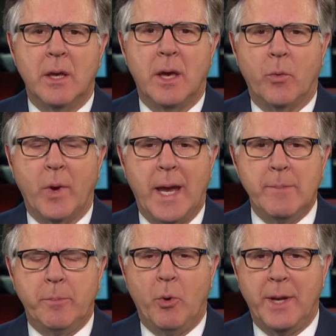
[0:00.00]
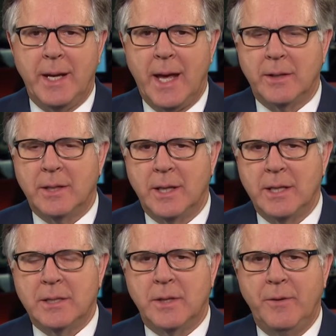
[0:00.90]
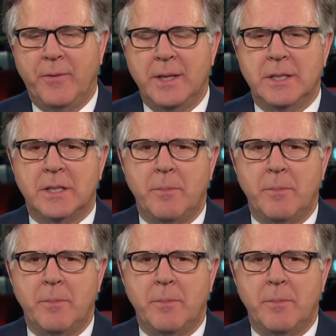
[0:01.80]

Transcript: Rahema pointed out that he faces a